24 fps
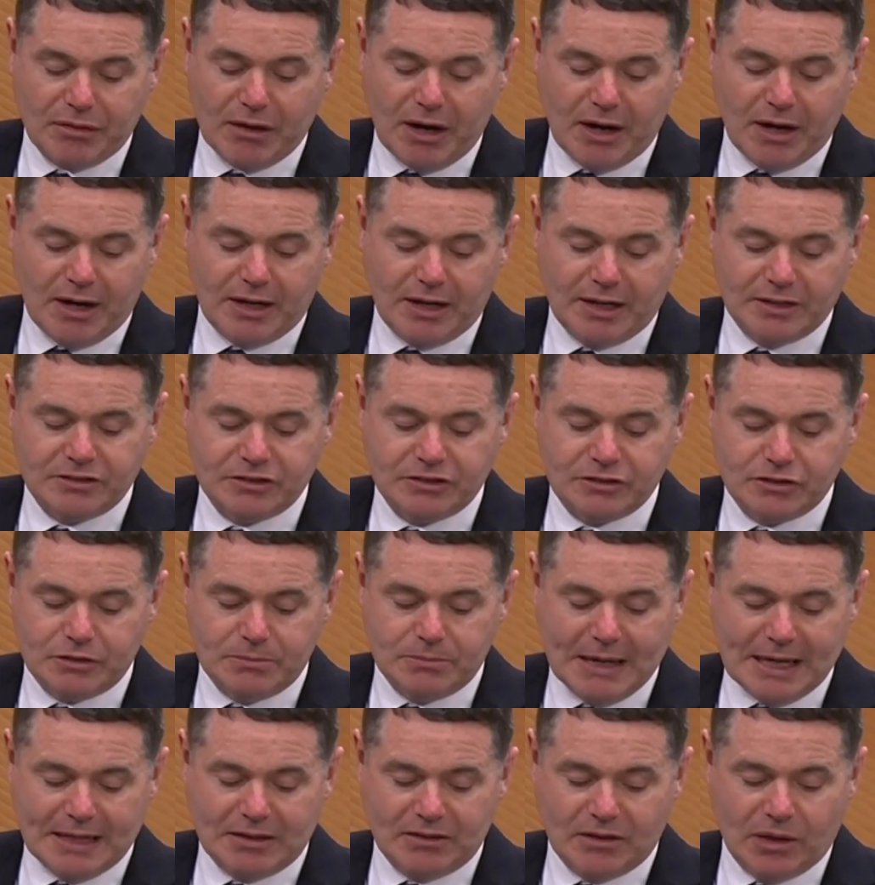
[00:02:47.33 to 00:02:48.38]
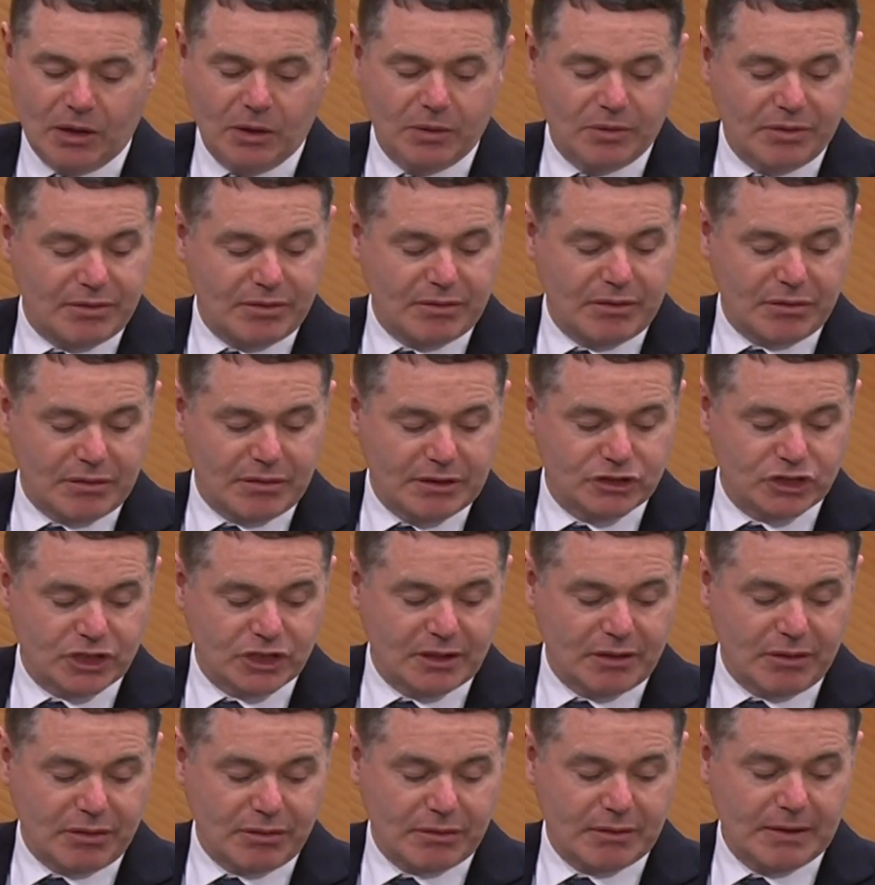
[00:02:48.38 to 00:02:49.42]
hard to make those
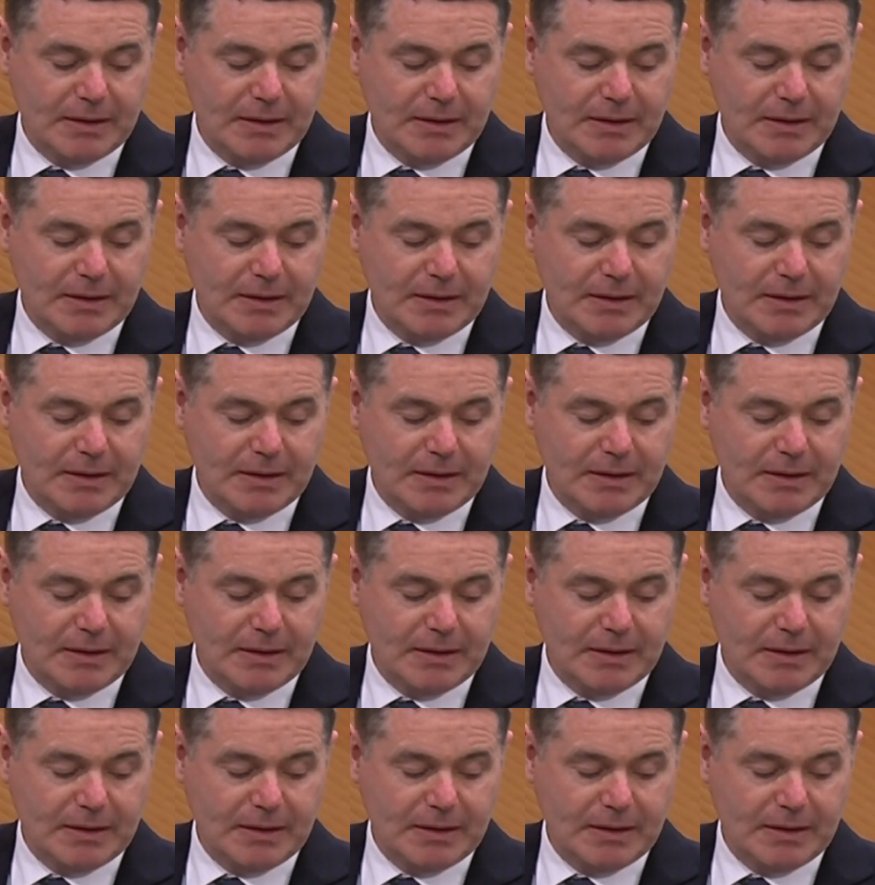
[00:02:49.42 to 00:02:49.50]
decisions.